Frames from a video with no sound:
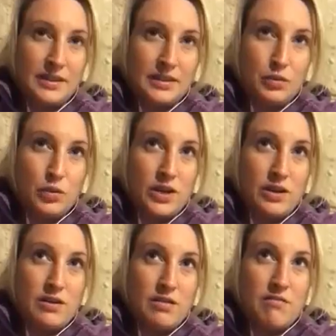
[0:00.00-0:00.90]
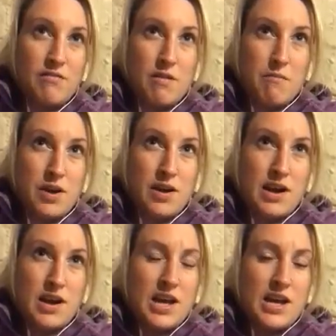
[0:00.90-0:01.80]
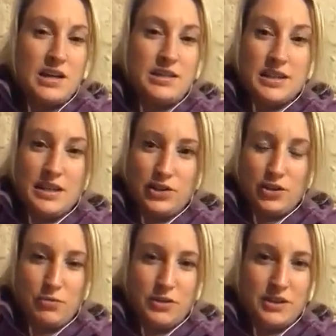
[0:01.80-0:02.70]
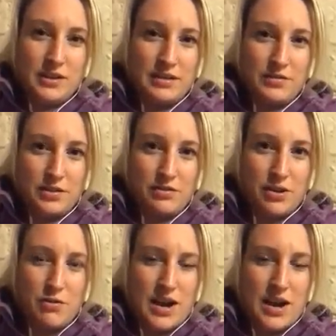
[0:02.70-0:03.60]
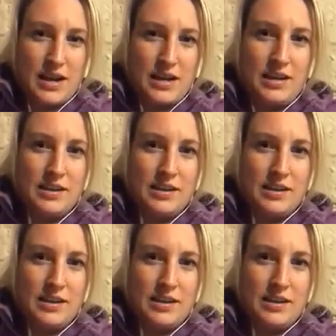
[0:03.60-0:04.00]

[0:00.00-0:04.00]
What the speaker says: Well, my day job, which I'd love to throw away,